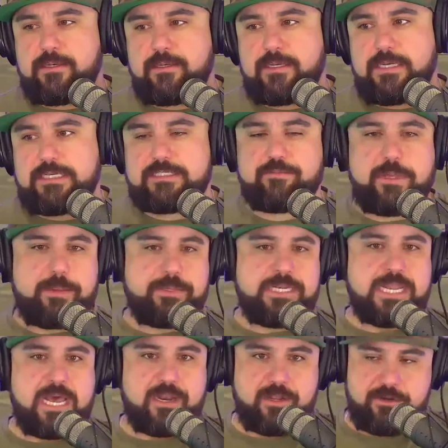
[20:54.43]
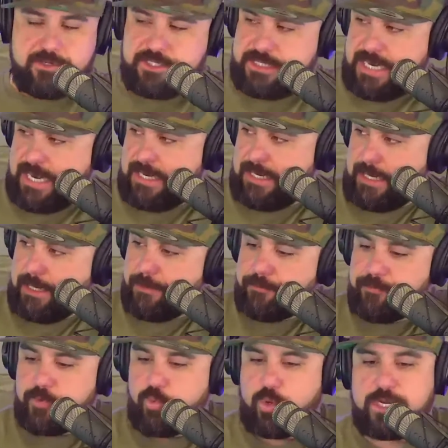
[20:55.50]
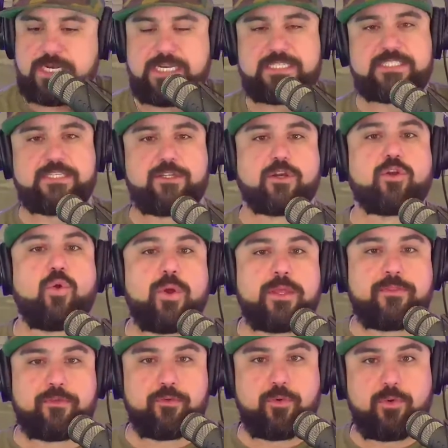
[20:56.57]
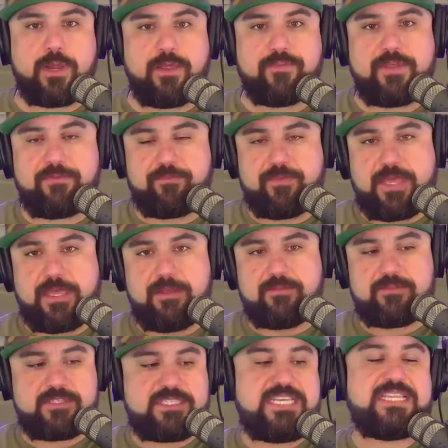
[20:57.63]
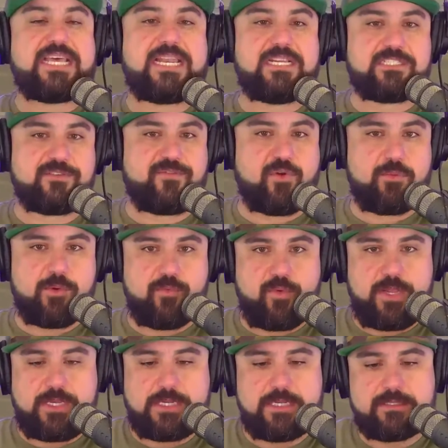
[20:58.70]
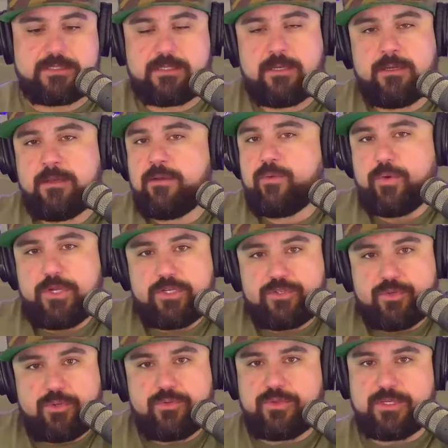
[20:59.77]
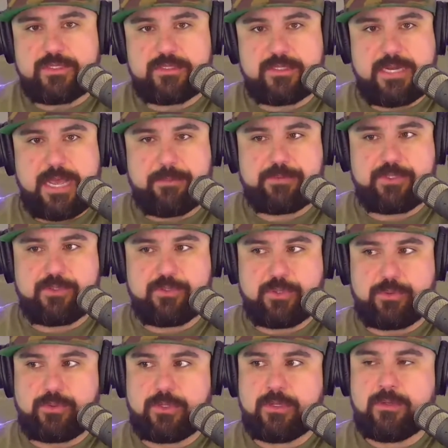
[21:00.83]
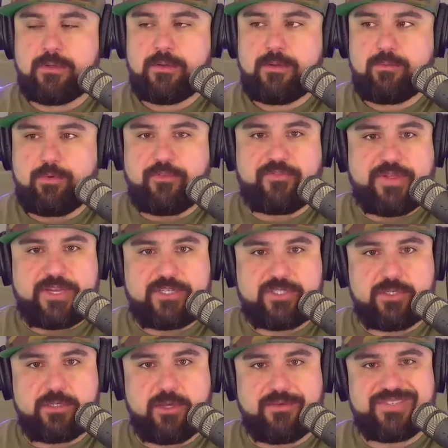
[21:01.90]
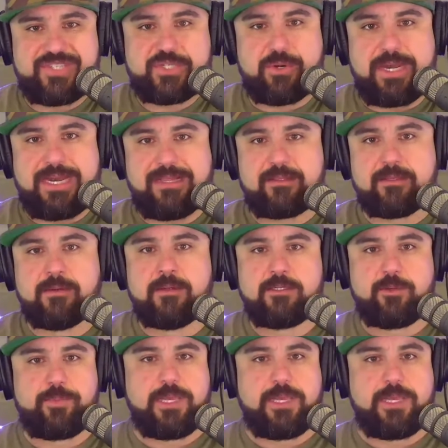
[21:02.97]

as maybe not understanding what it is that they're going through. And they see that as a form of weakness, when in truth, it's an absolute reflection of strength. To be